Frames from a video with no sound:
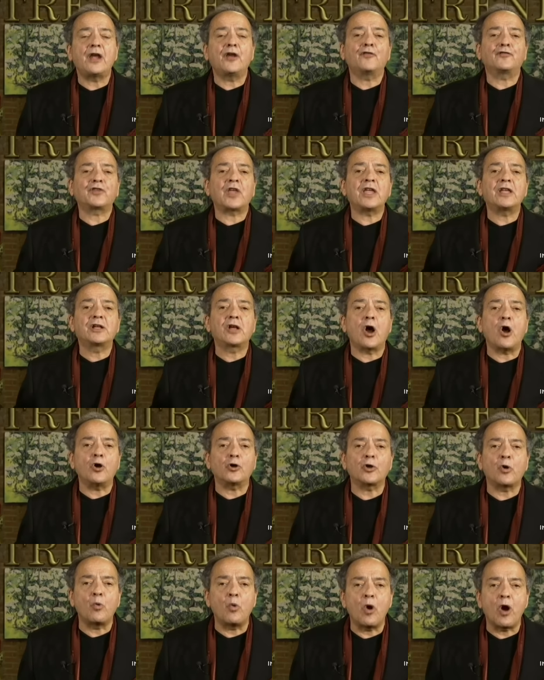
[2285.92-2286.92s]
if they go
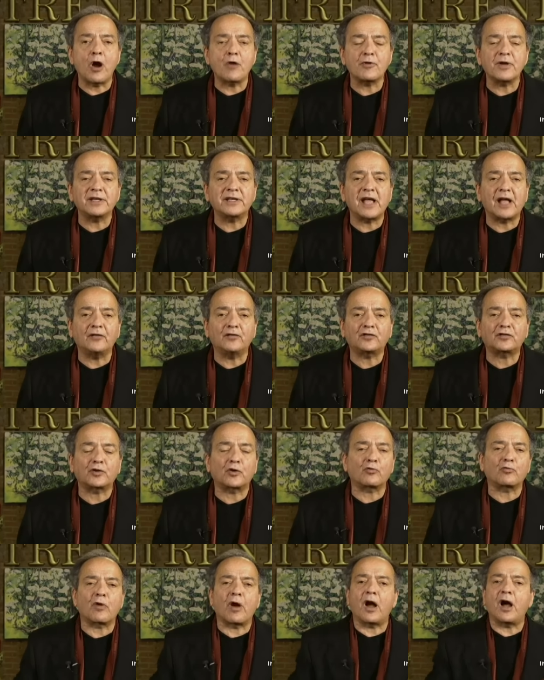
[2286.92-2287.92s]
to war against
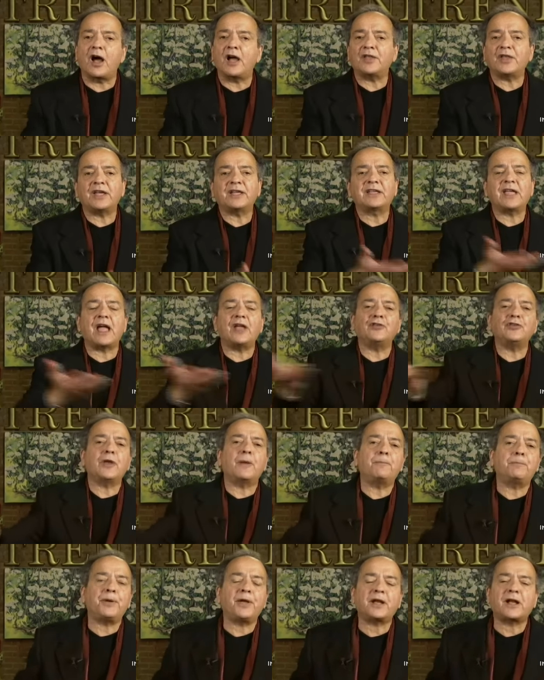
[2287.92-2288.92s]
Iran, again, you
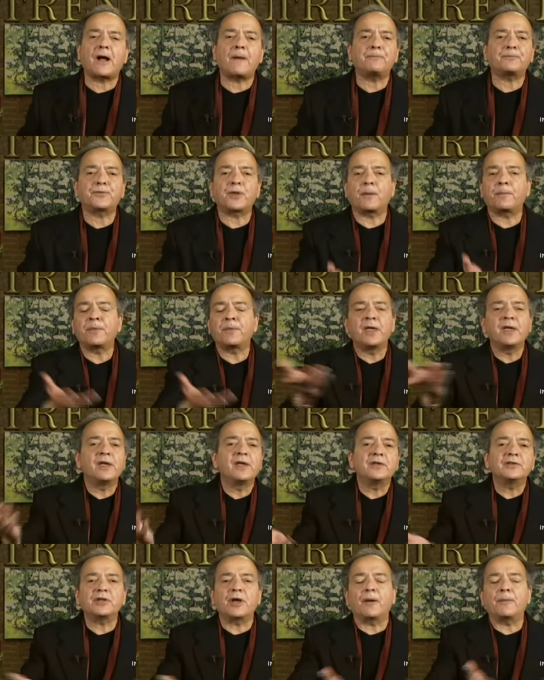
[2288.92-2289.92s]
pick up the
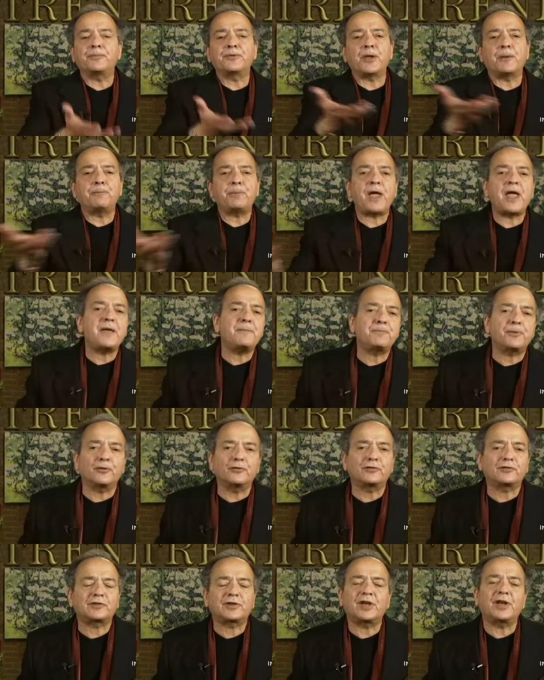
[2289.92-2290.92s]

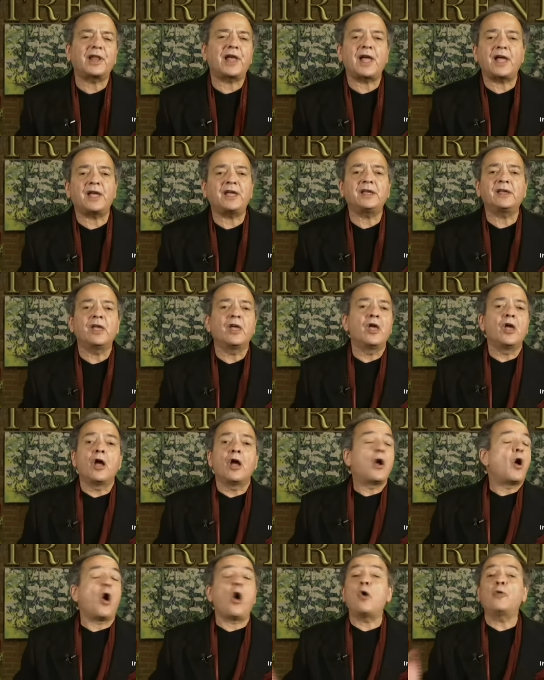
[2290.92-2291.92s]
papers today.
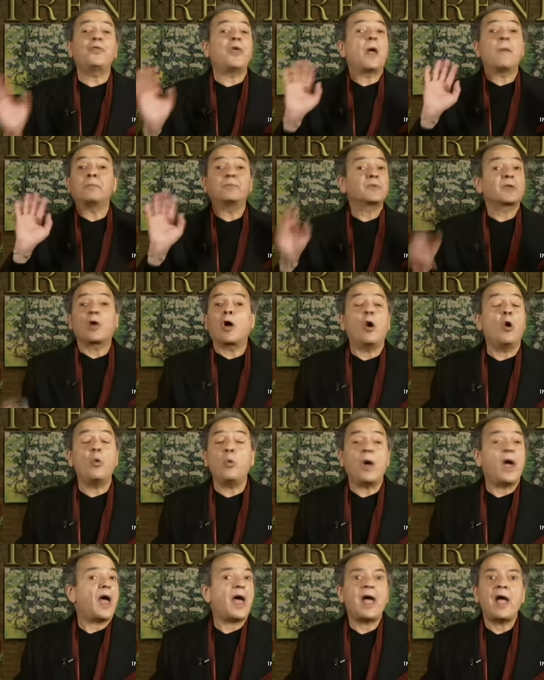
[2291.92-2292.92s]
Oh,
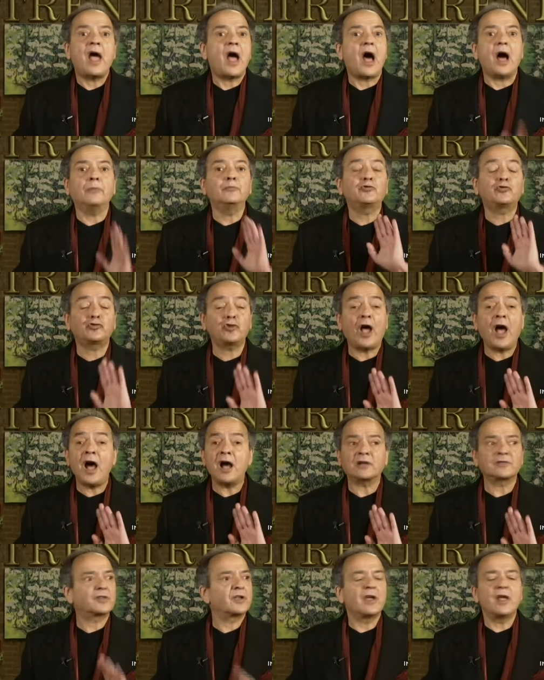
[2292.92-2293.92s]
I'm
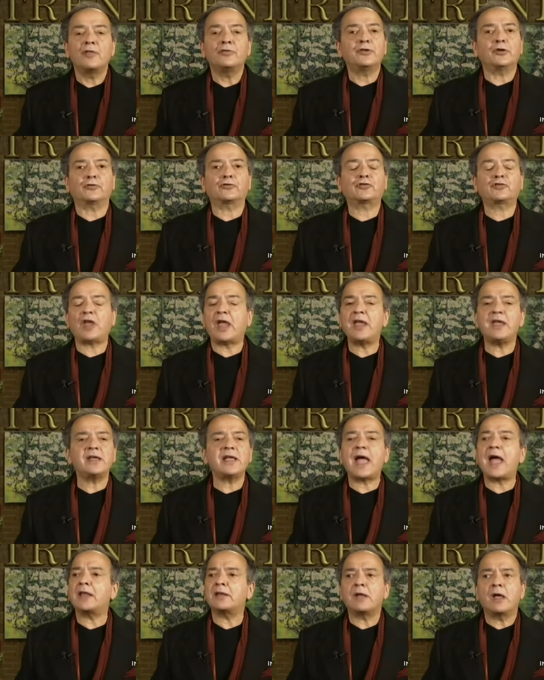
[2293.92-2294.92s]
shocked. You're saying
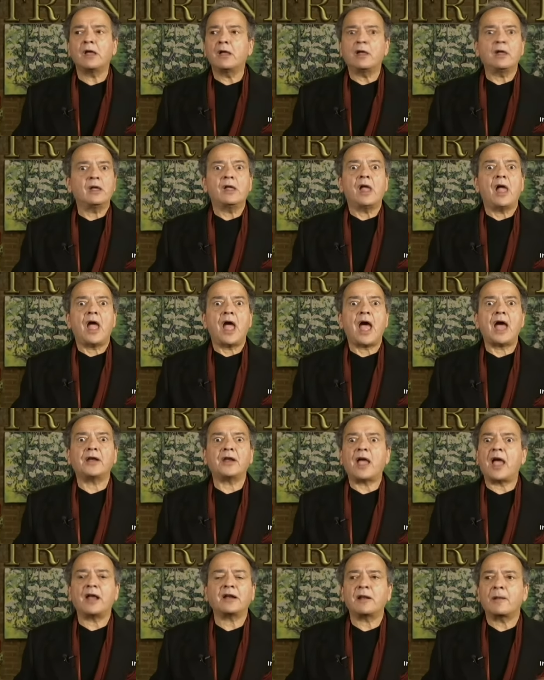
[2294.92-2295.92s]
at
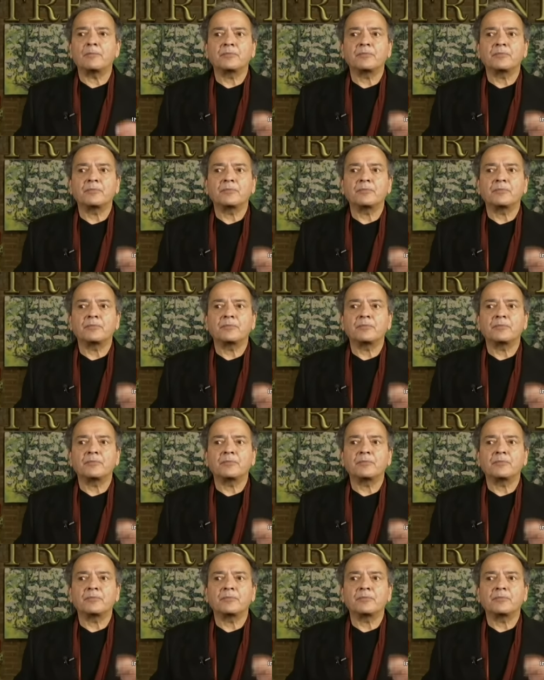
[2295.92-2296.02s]
a